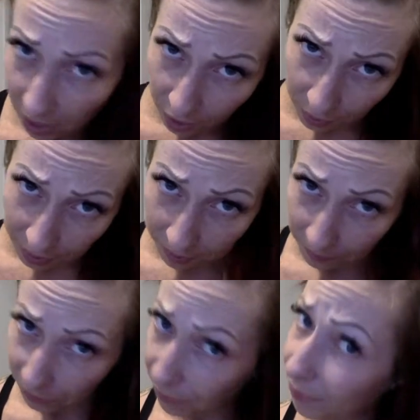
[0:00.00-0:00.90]

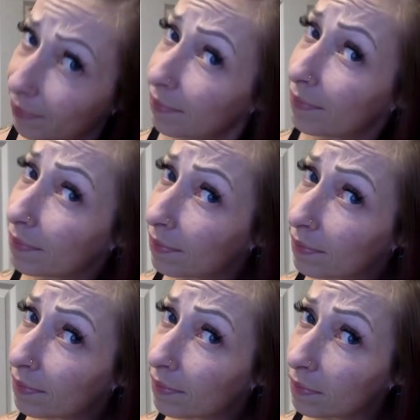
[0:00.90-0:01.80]
hair,
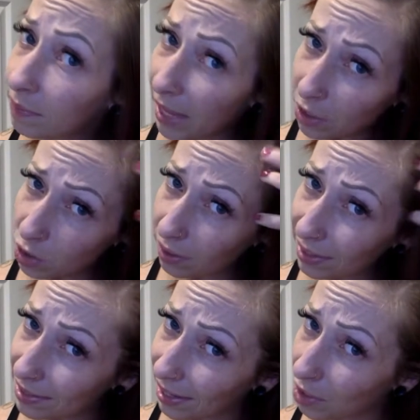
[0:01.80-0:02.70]
naturally,
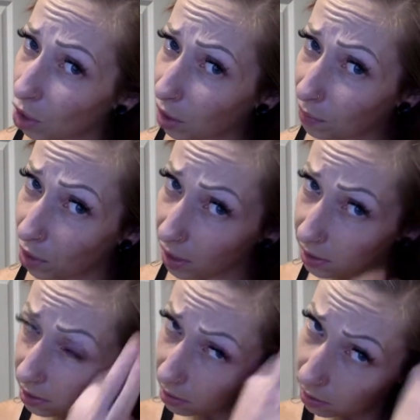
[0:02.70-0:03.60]
it's like a dark
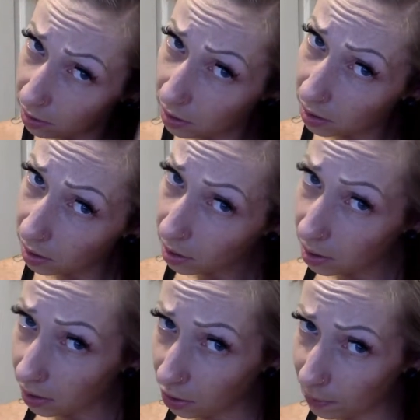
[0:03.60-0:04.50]
blonde.
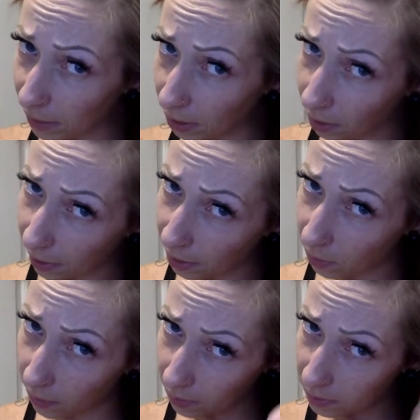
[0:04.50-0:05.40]
It used to be a lot
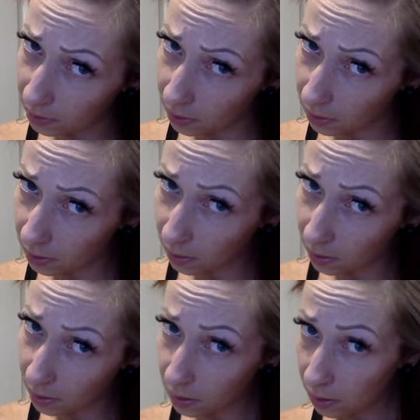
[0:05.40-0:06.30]
lighter when I was
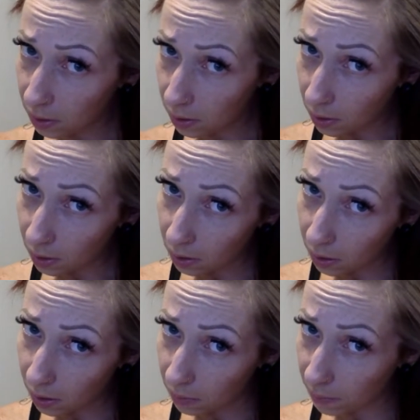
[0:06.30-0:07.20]

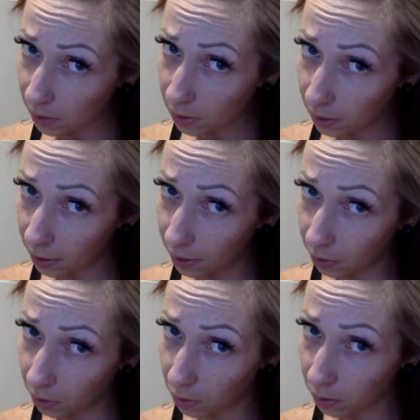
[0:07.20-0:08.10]
a
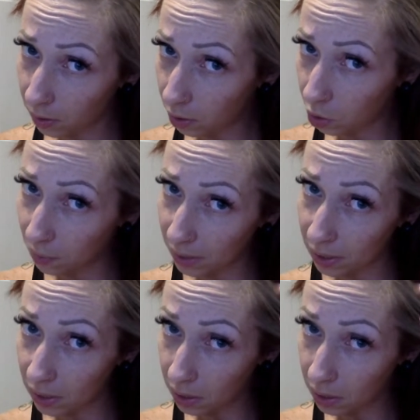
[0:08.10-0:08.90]
younger human,